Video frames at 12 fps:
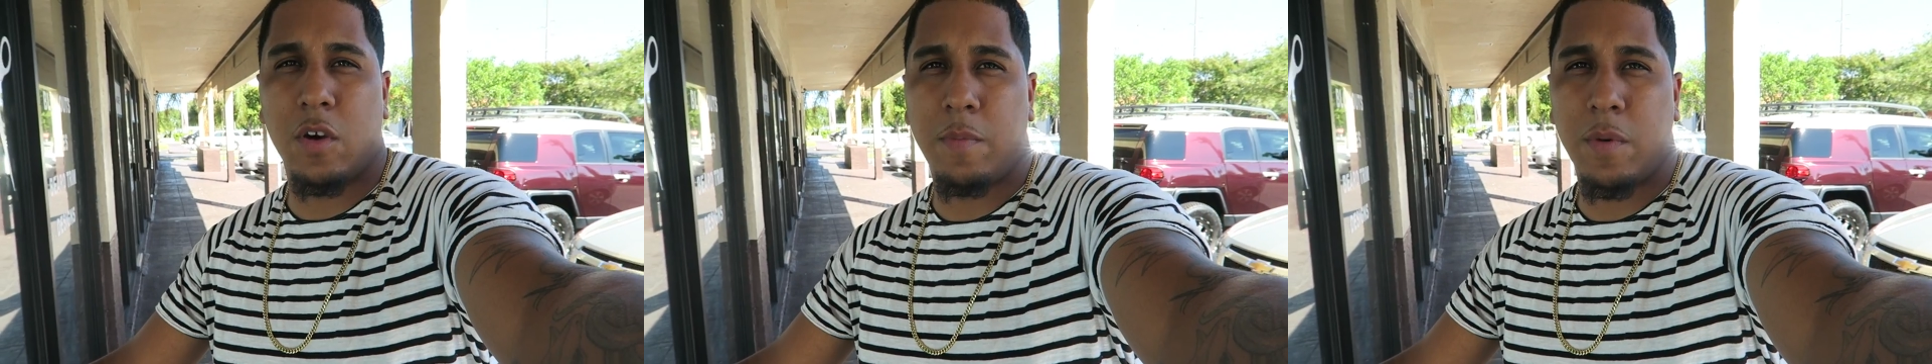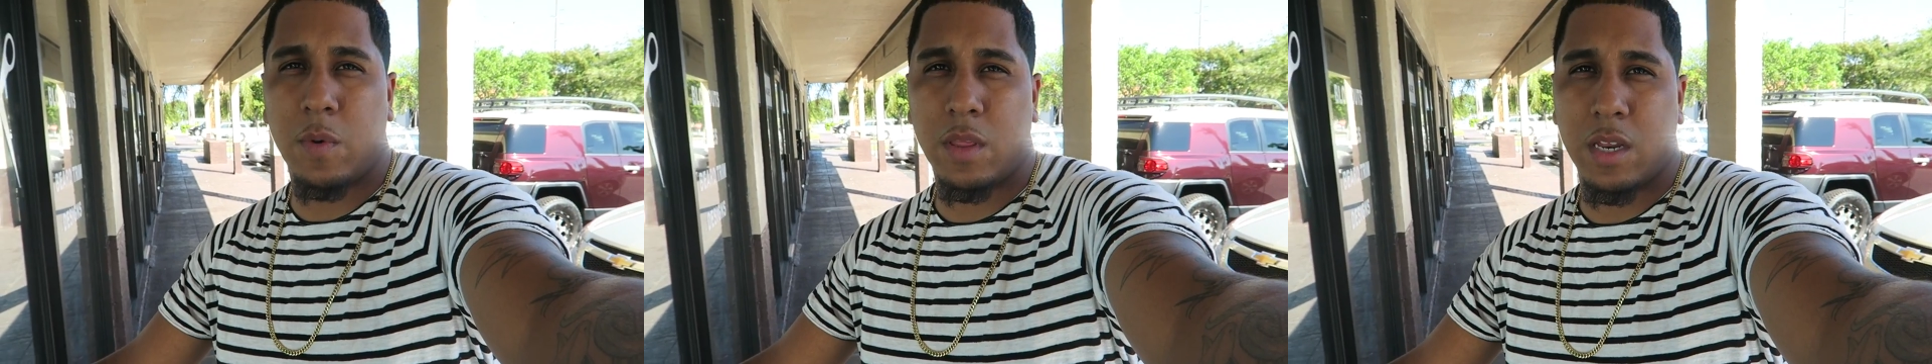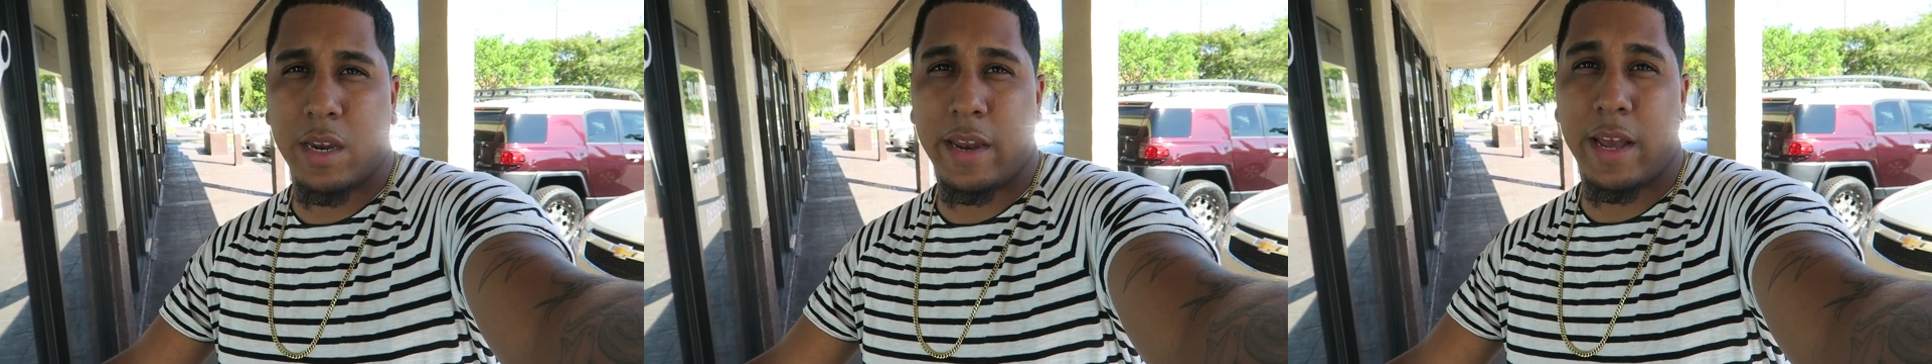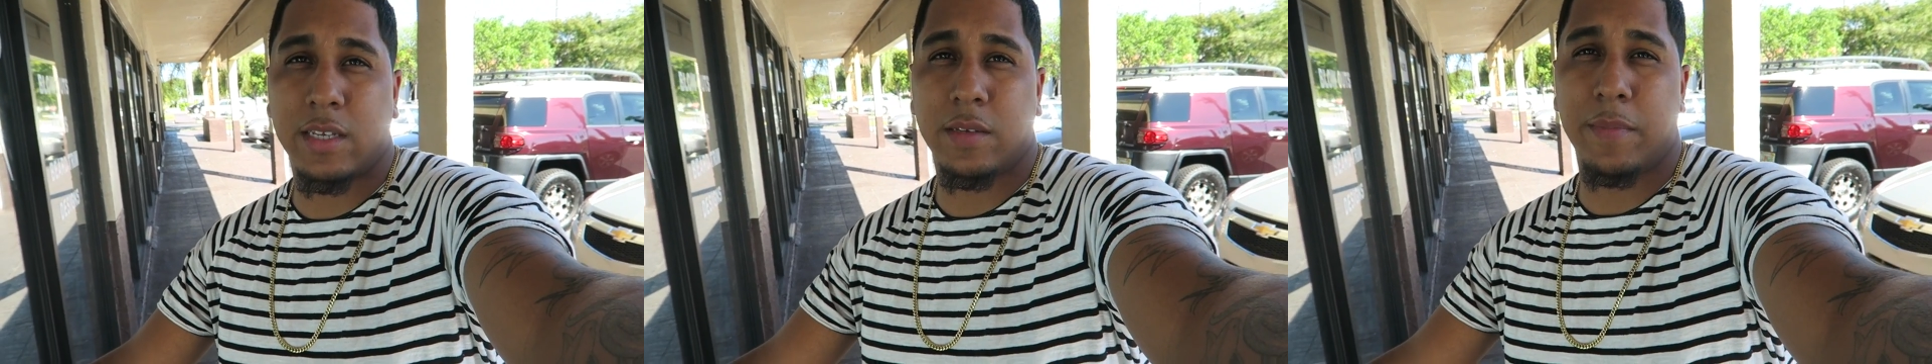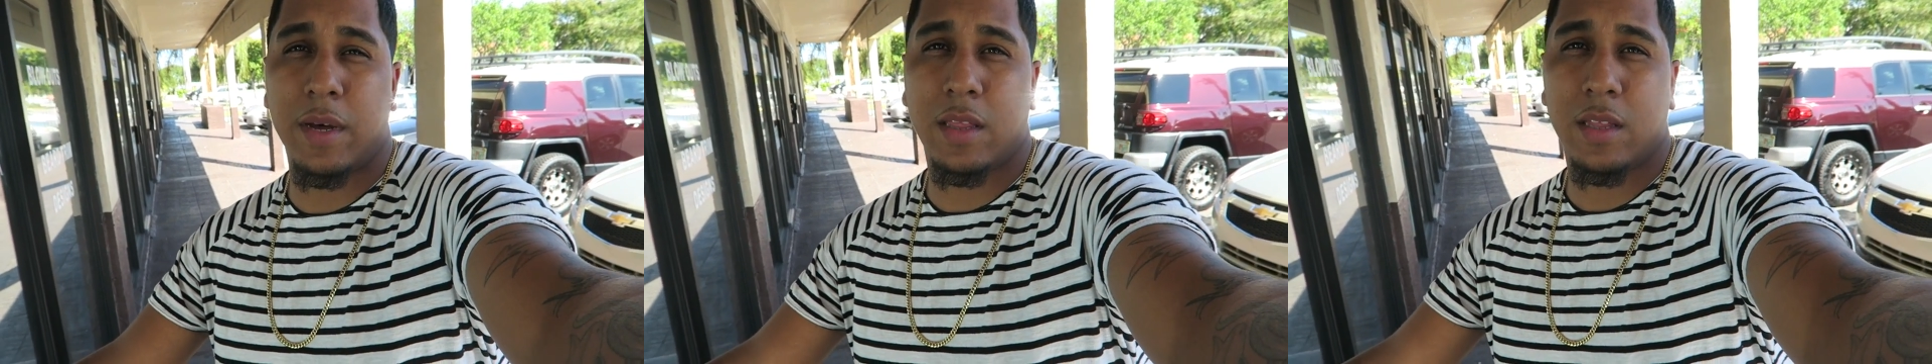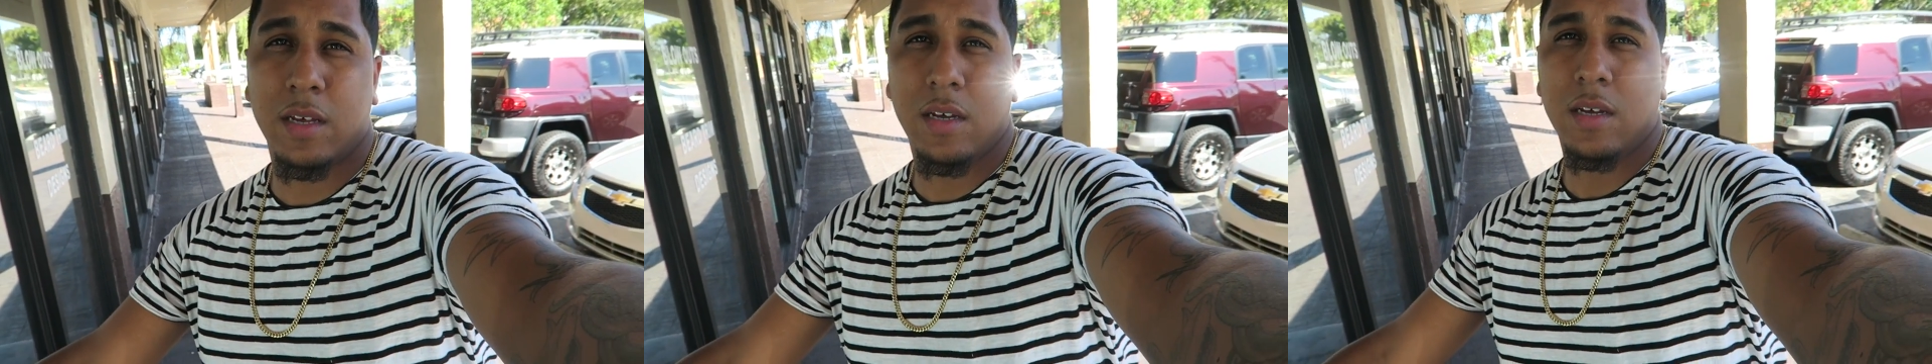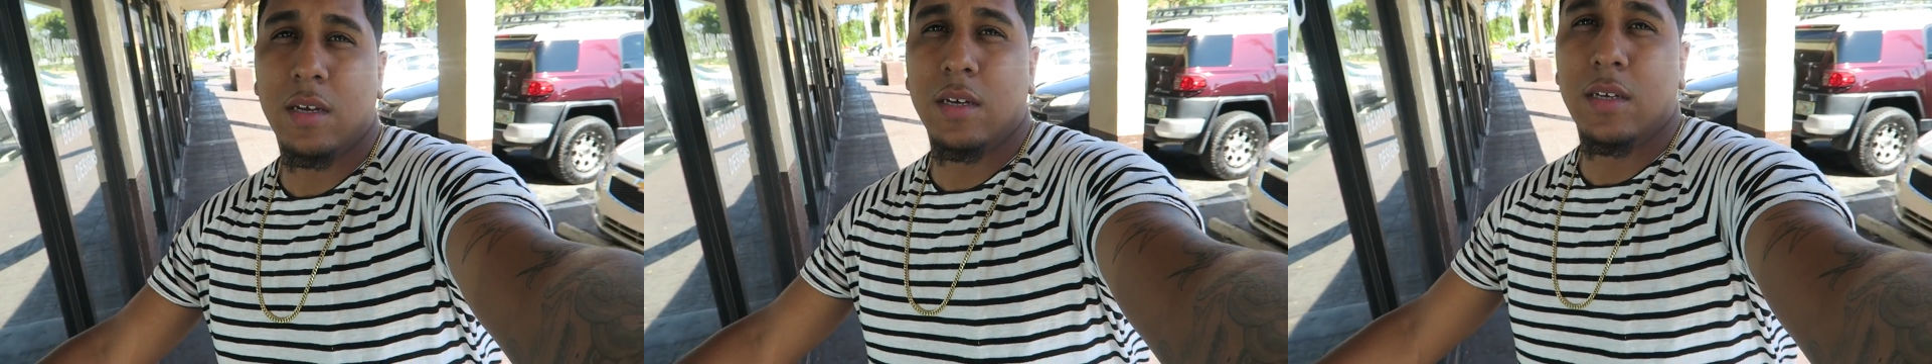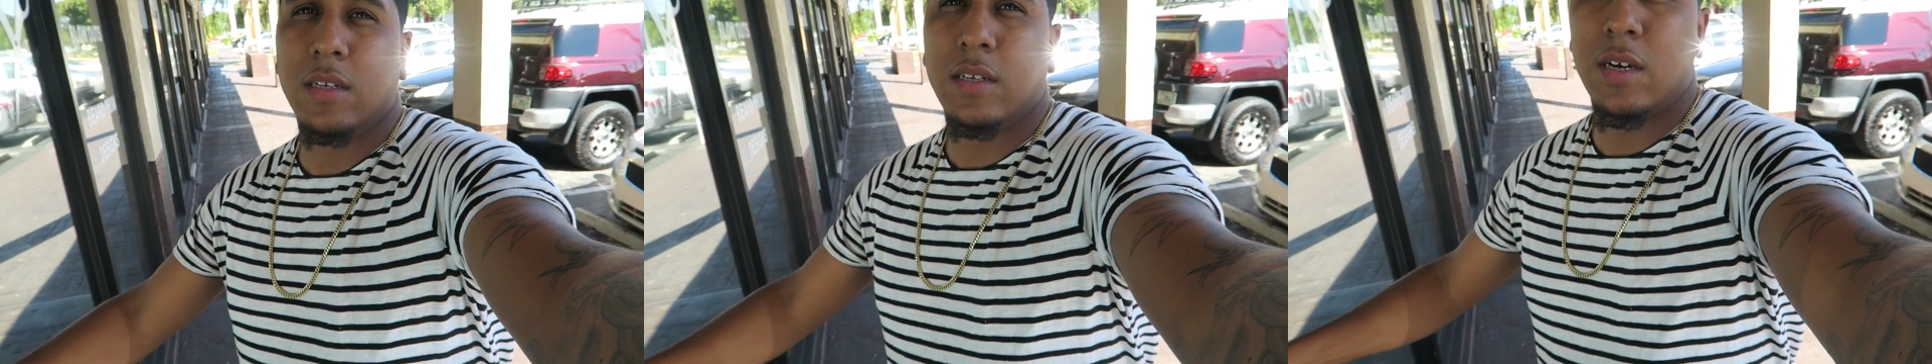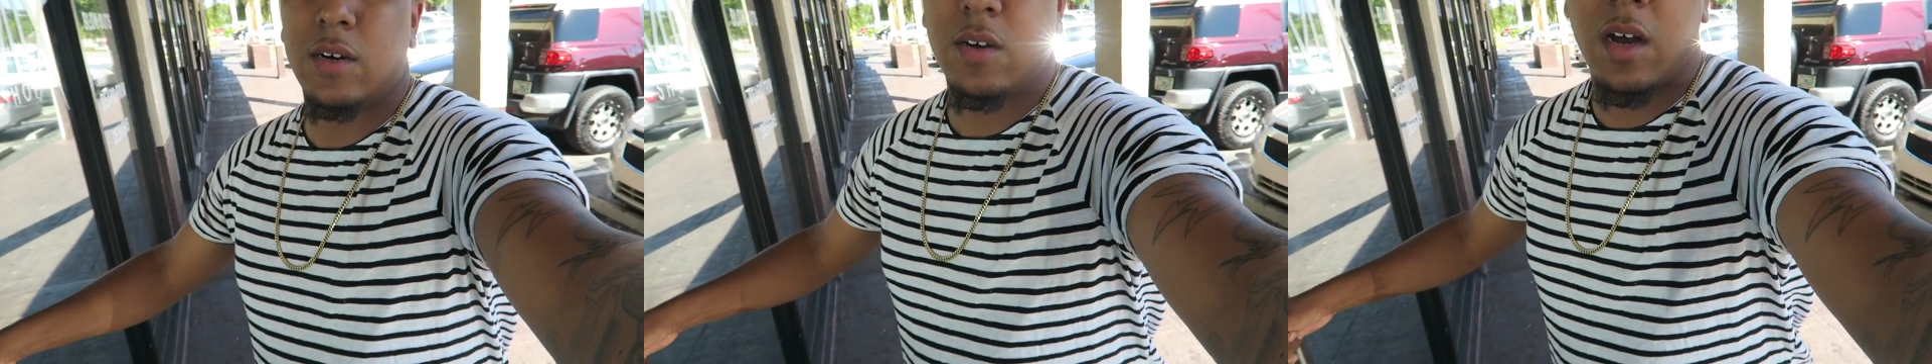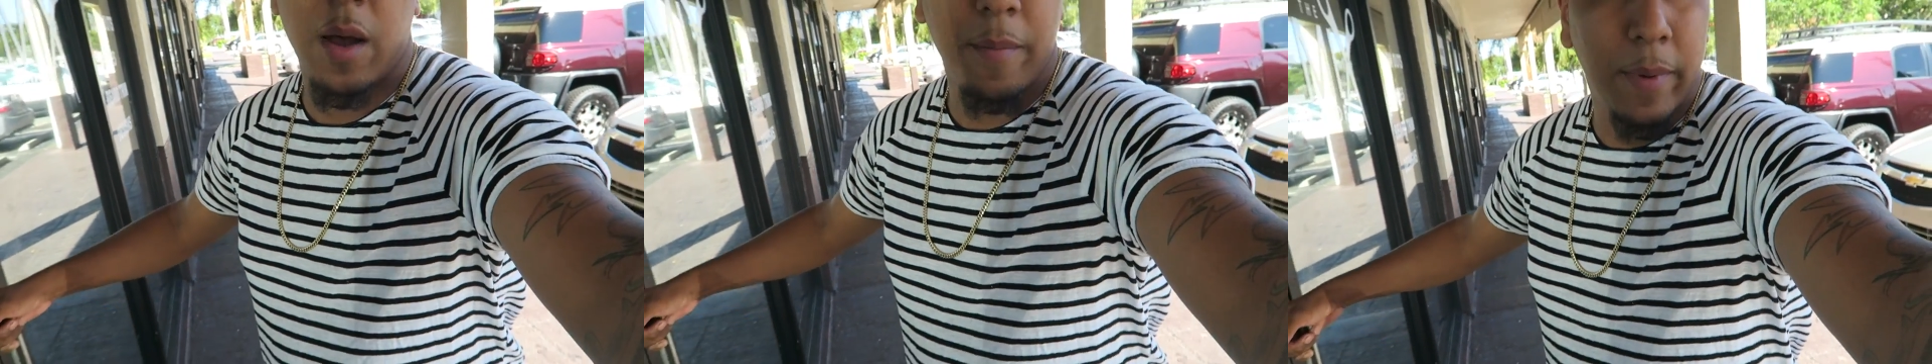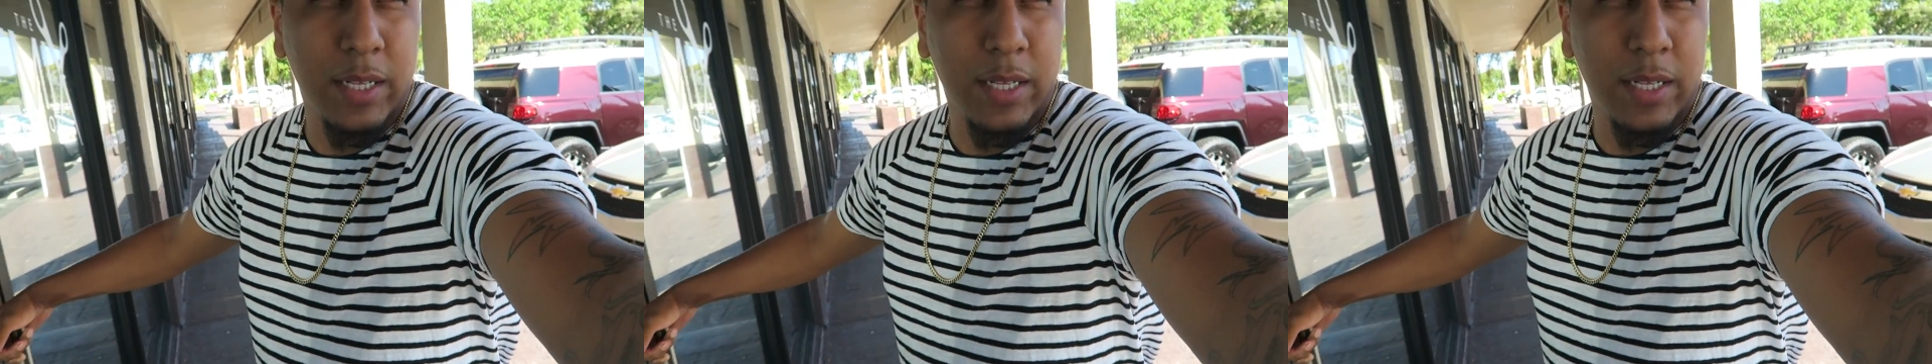be open within the next month. So I'm